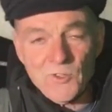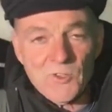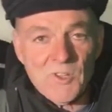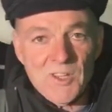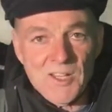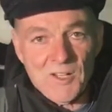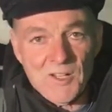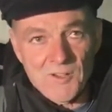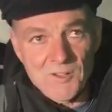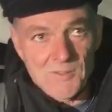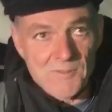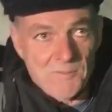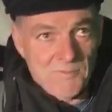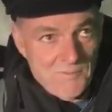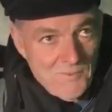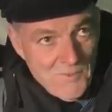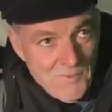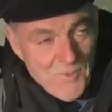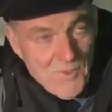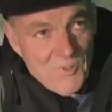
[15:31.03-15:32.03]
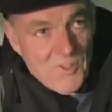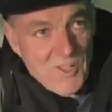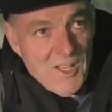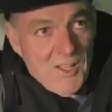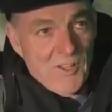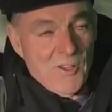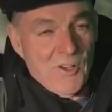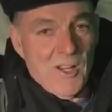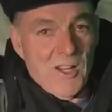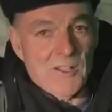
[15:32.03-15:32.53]
then on the
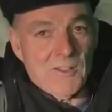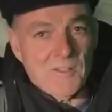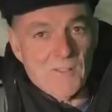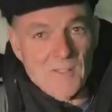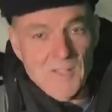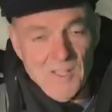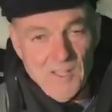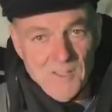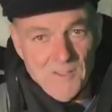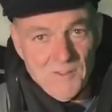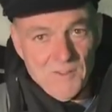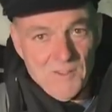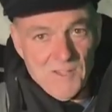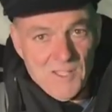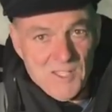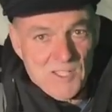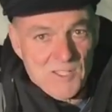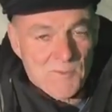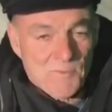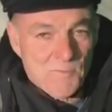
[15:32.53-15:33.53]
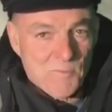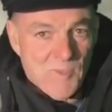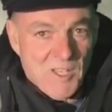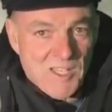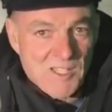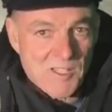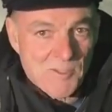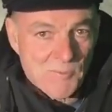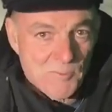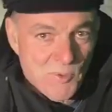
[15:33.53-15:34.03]
other hand, this
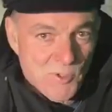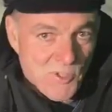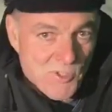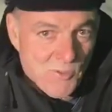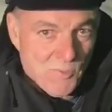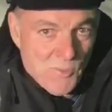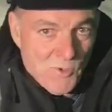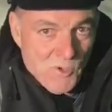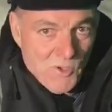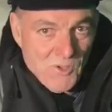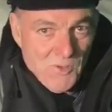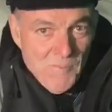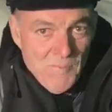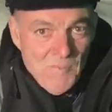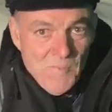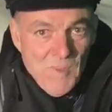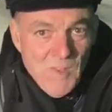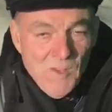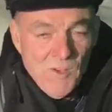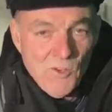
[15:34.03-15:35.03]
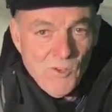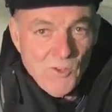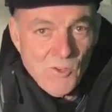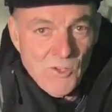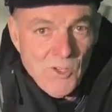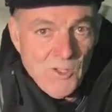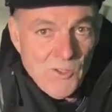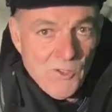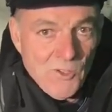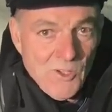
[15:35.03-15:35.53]
makes it possible.
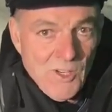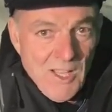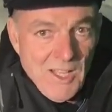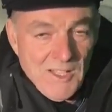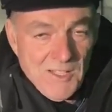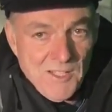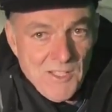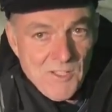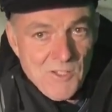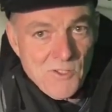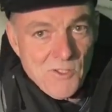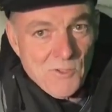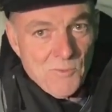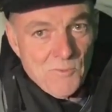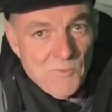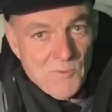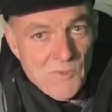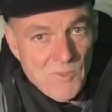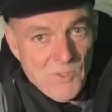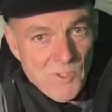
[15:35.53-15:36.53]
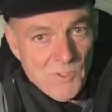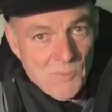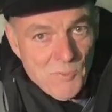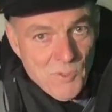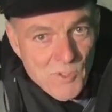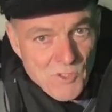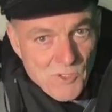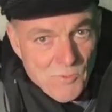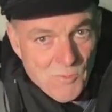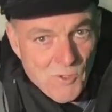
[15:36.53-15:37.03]
On land, it's not
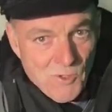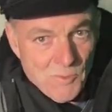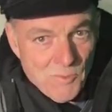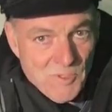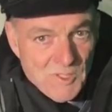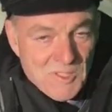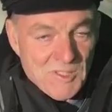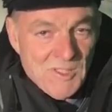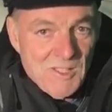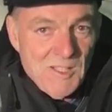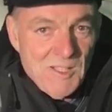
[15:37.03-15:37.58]
possible, but